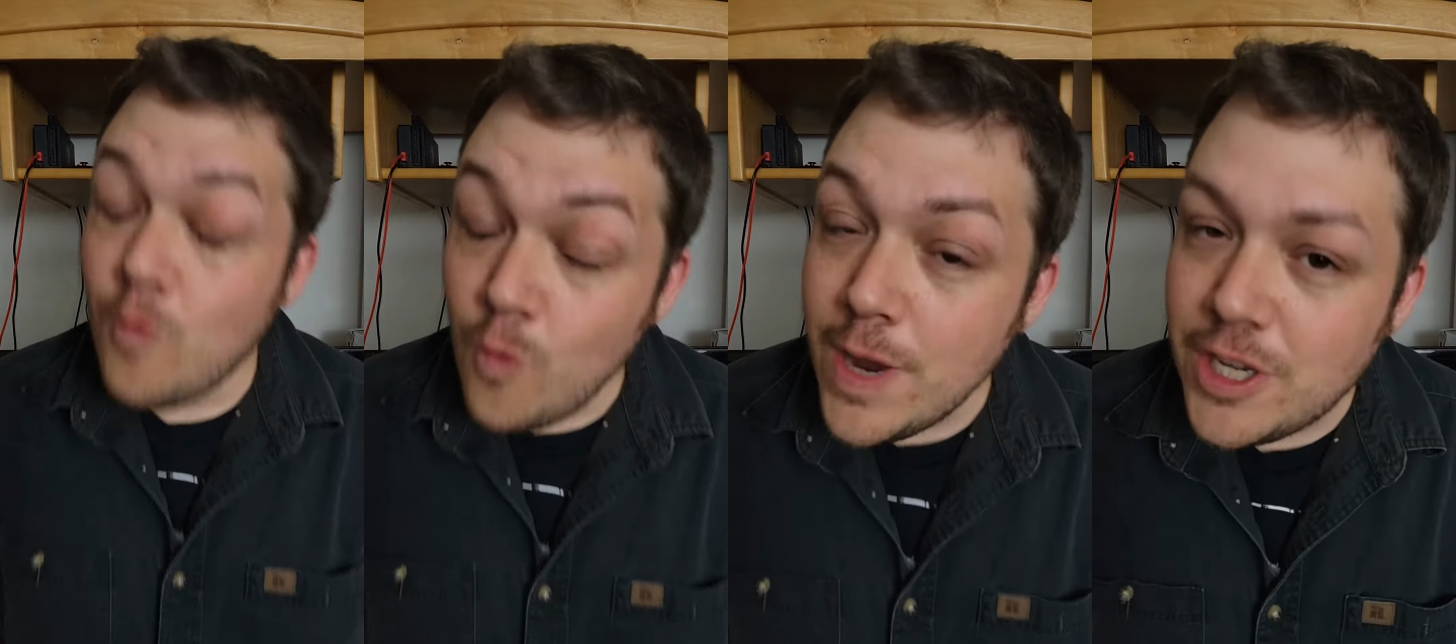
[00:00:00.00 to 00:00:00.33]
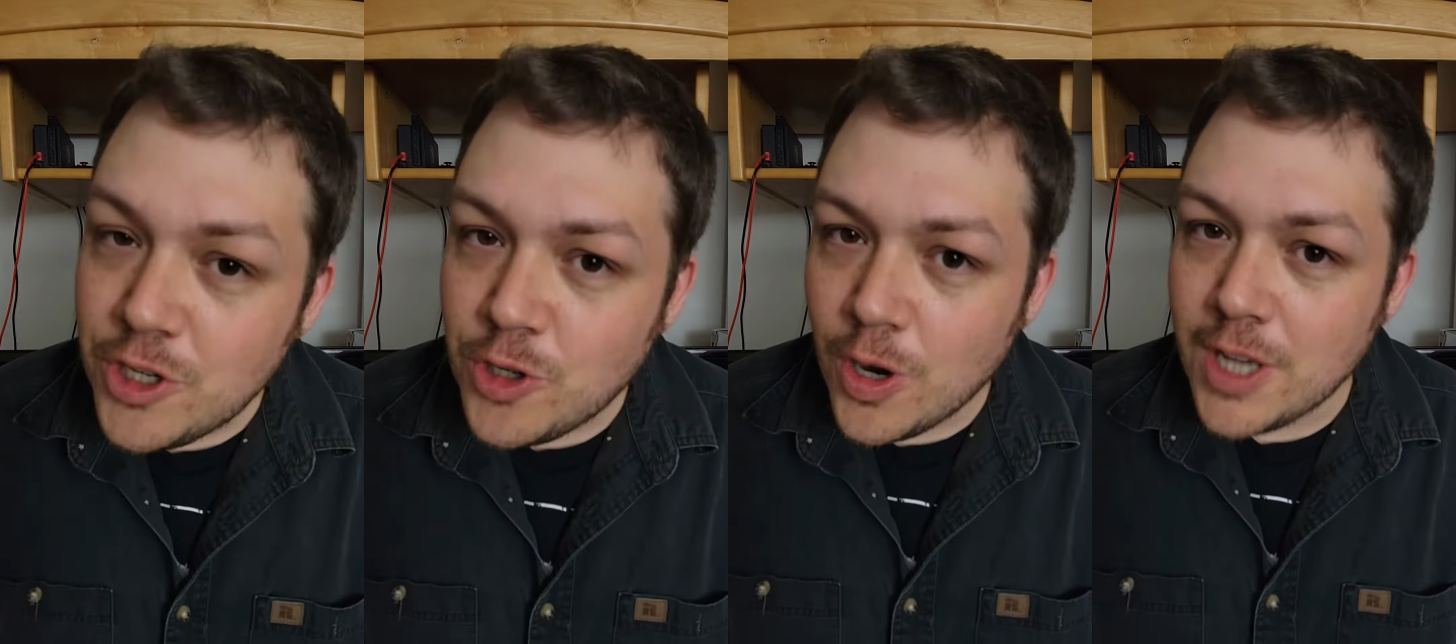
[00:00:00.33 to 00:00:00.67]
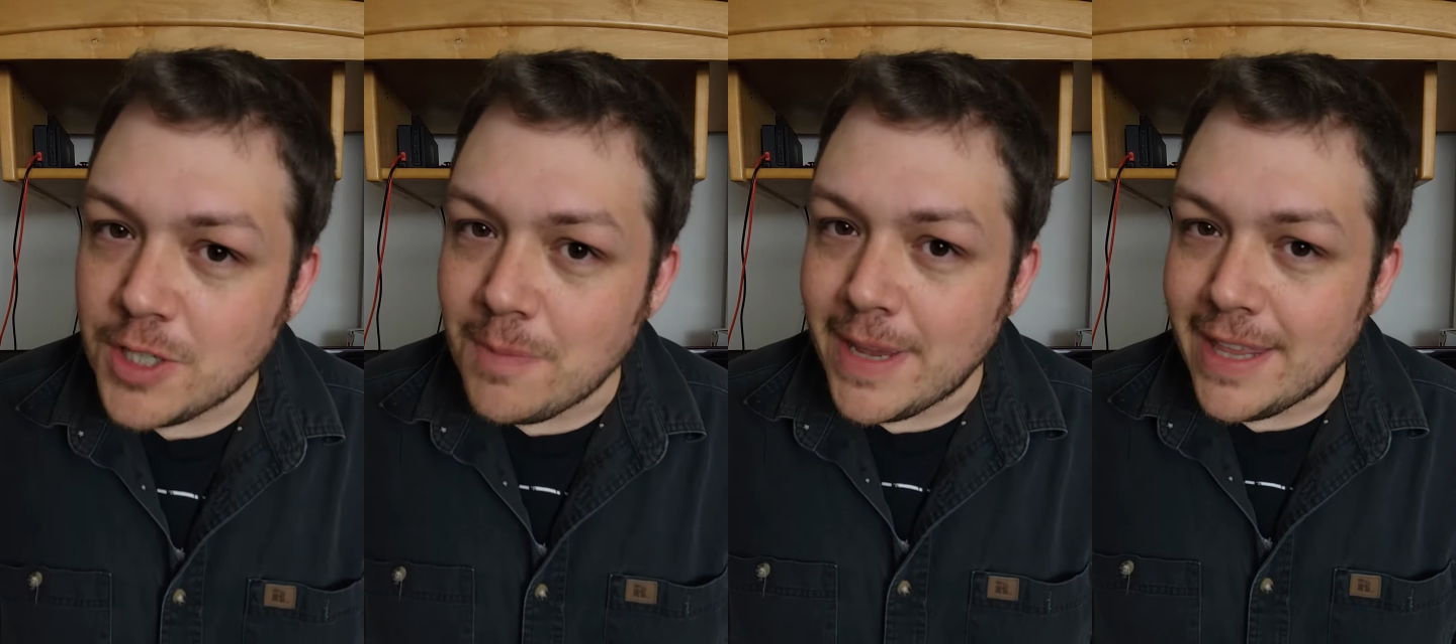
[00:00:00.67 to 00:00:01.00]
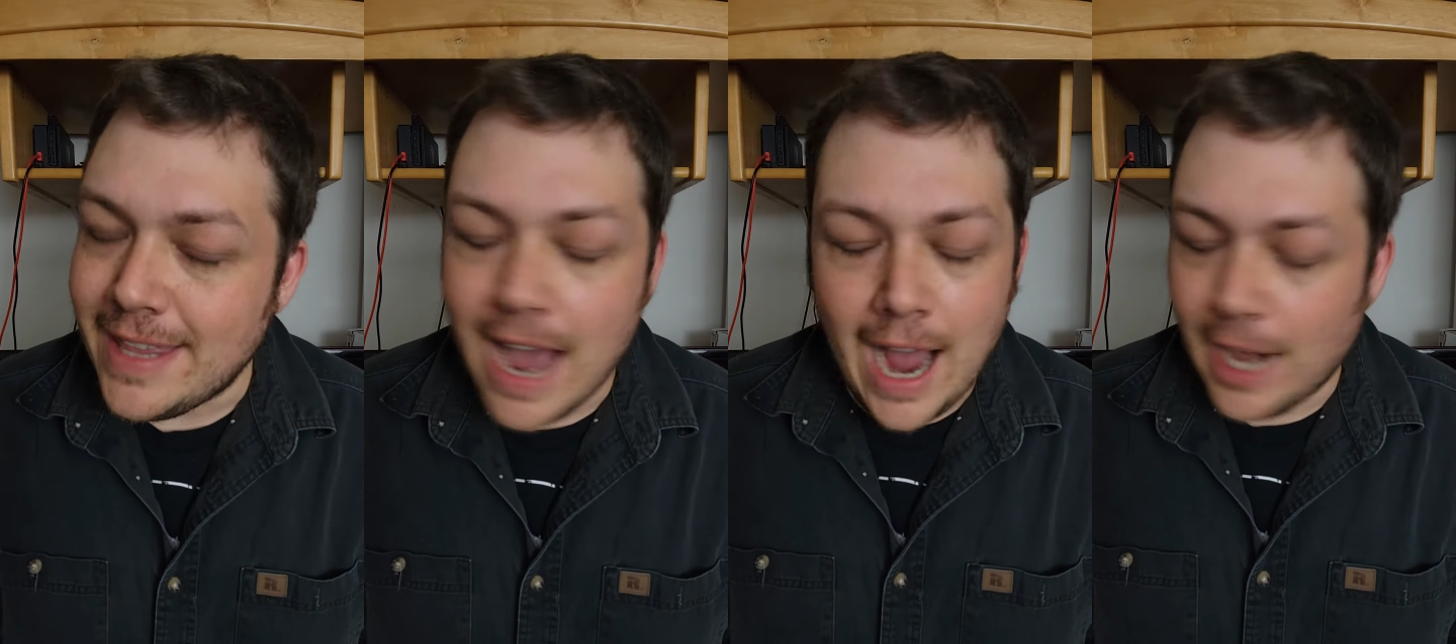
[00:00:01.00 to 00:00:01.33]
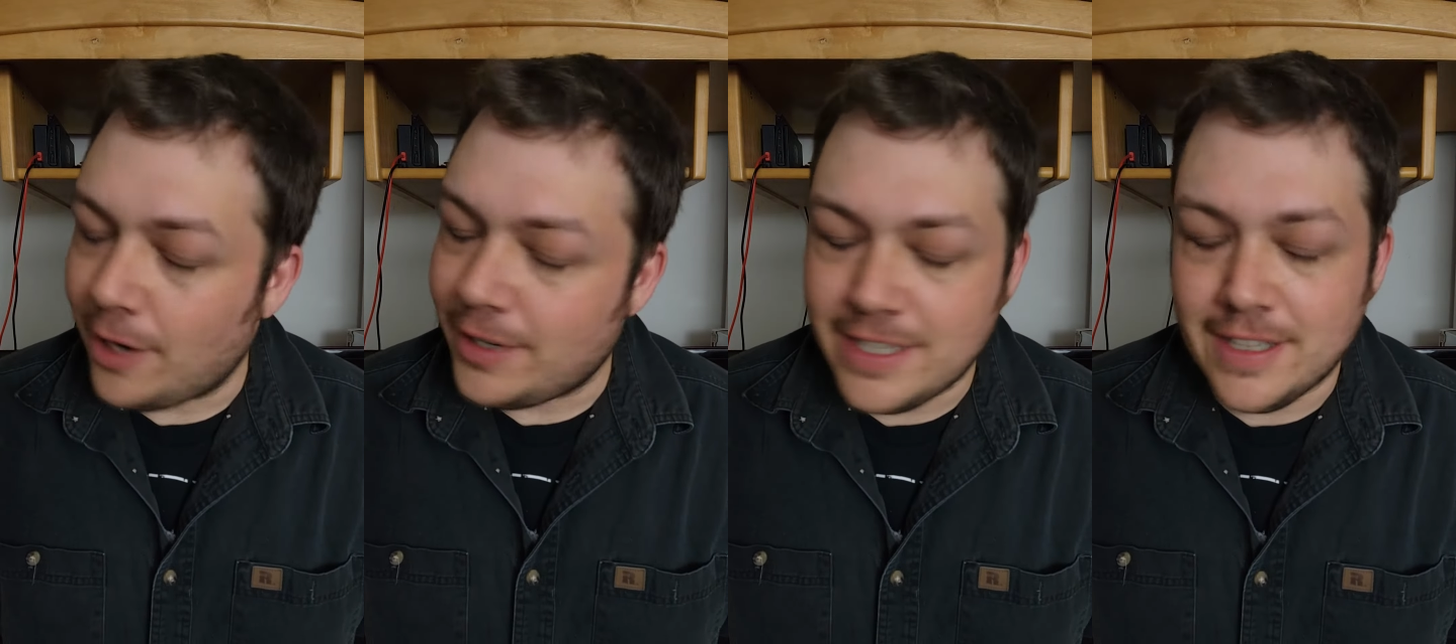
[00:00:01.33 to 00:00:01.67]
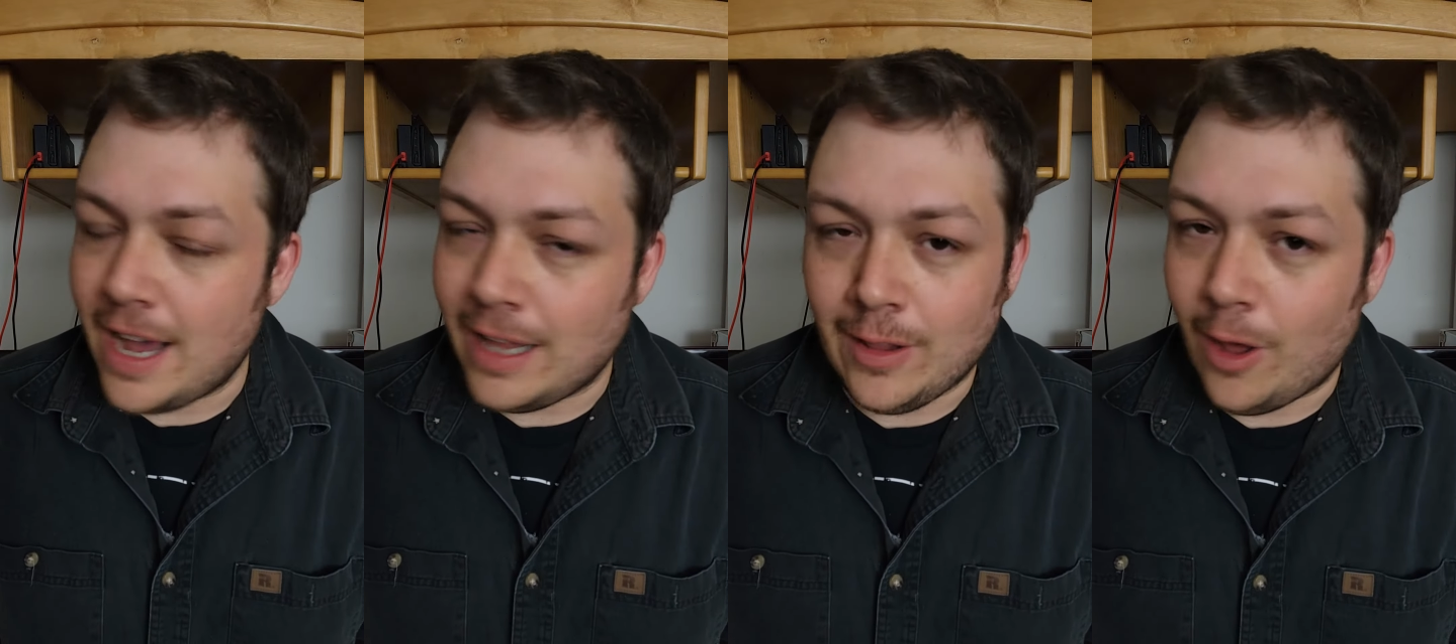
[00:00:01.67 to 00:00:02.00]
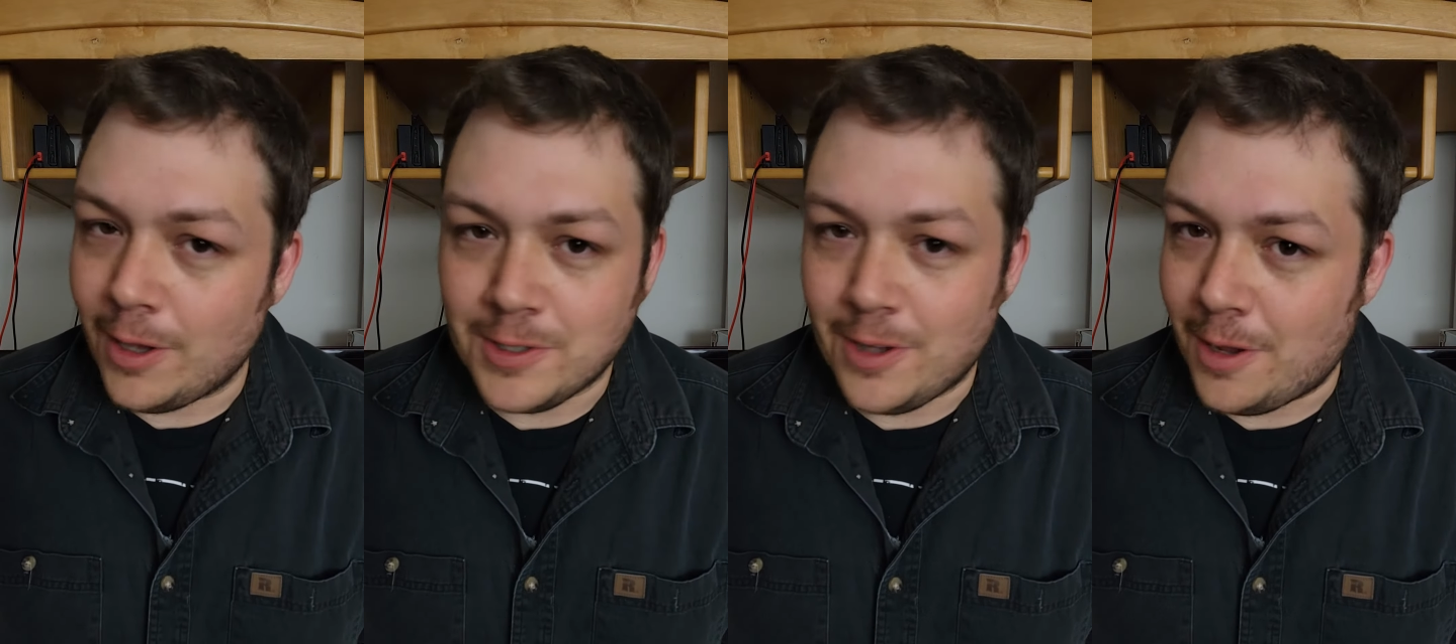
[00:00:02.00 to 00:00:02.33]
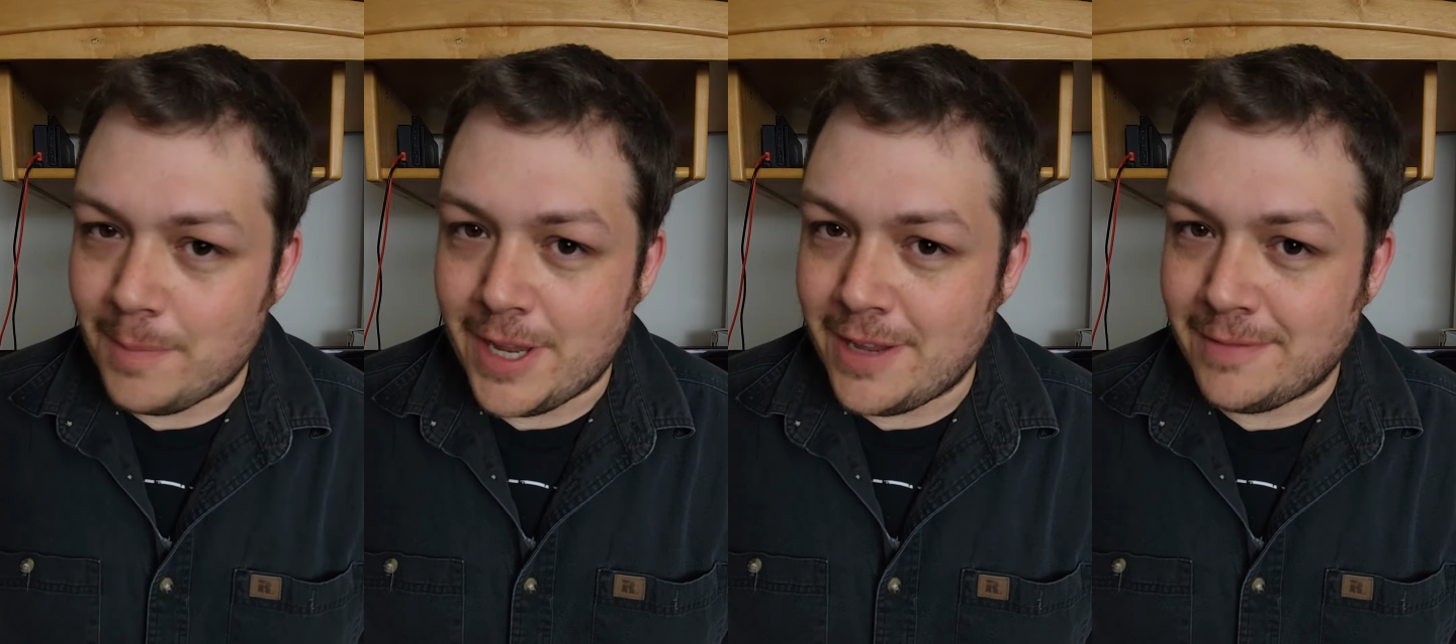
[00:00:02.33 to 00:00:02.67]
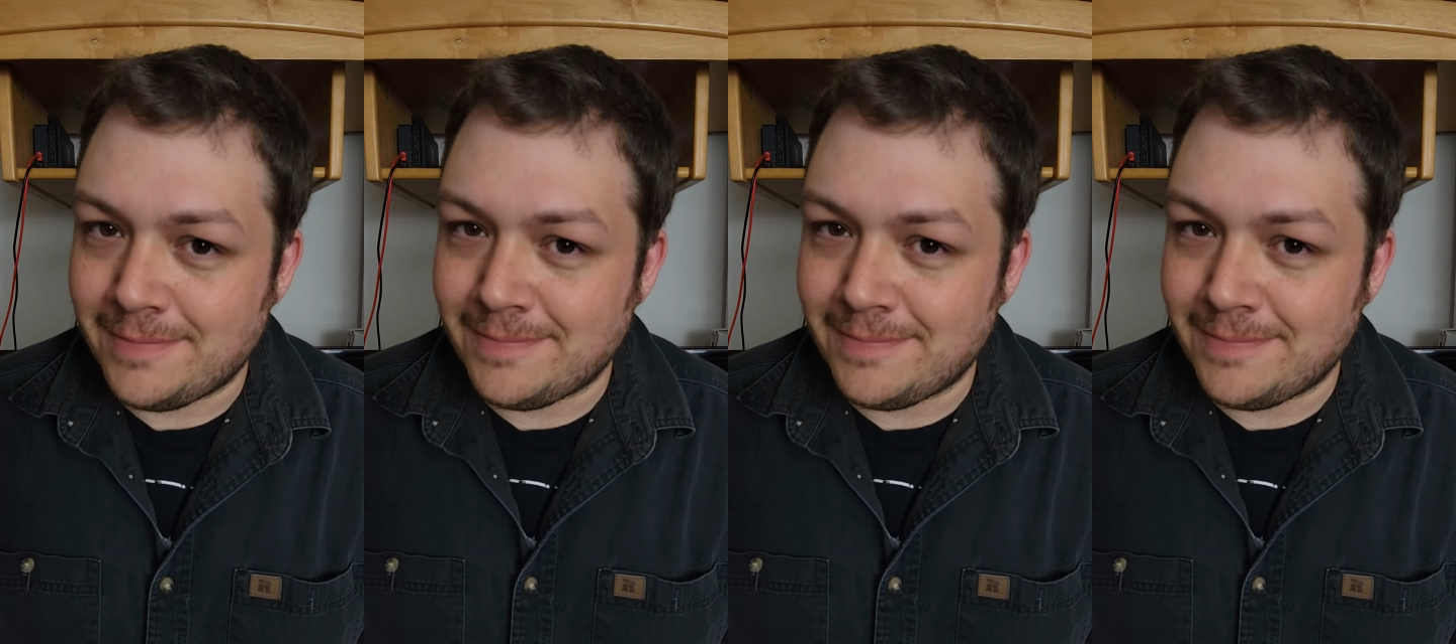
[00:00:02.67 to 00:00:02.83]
Which, trust me, the irony's not lost on me.